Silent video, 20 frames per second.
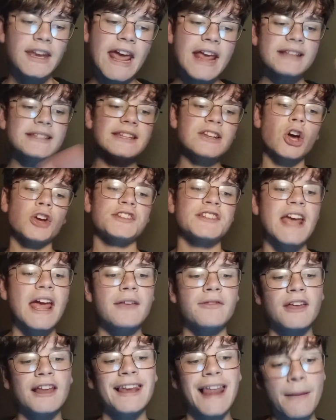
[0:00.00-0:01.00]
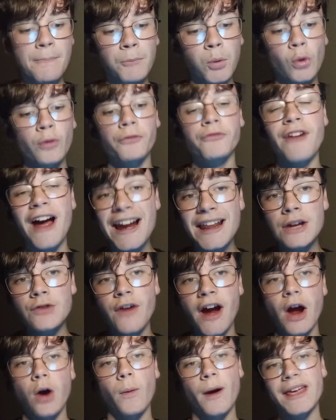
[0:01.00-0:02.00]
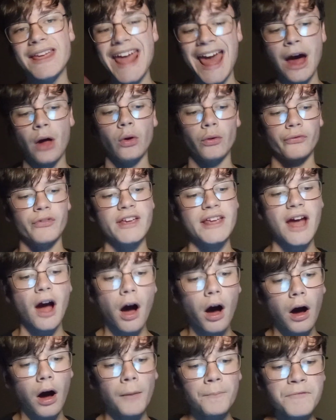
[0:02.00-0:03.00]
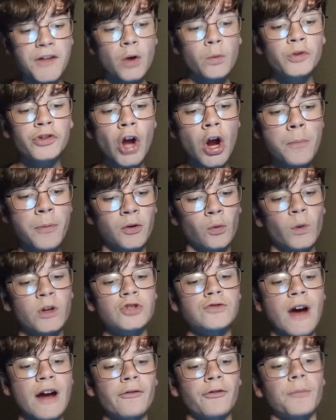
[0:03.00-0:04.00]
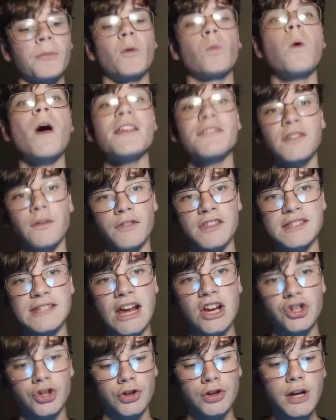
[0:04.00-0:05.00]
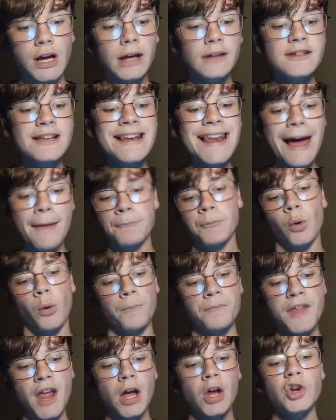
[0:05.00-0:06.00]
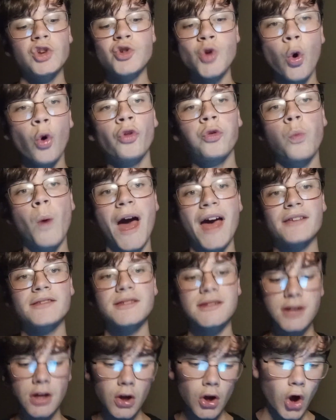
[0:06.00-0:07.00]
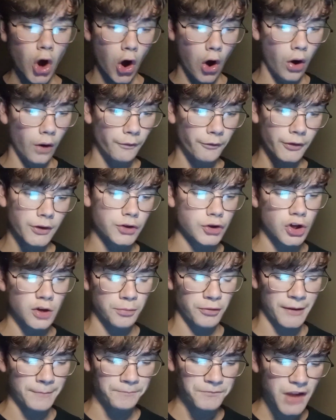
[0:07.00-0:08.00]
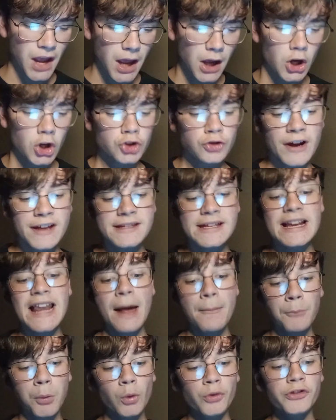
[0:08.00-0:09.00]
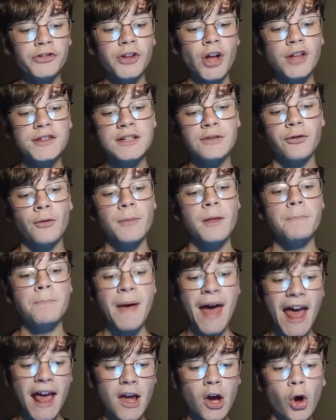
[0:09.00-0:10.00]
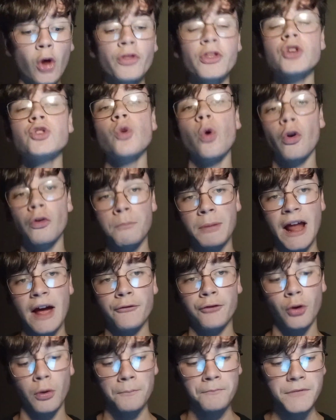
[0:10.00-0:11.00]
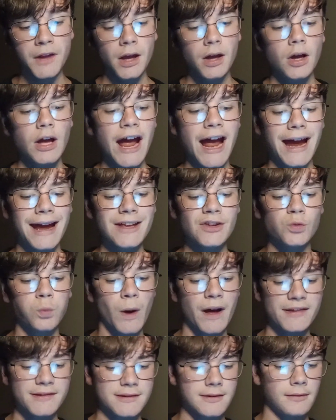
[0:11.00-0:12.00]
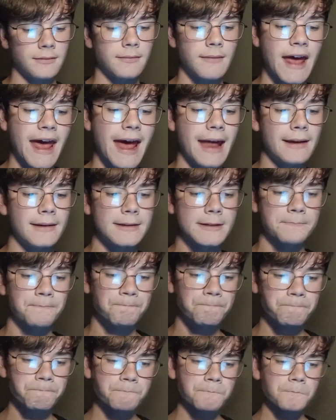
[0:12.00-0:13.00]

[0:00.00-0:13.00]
In 1898, the Lambourne Valley Railway, LVR, was opened, which ran from the west of the station to Lambourne, northwest of Newbury. Trains to Lambourne started from the bay on the north platform at its western end.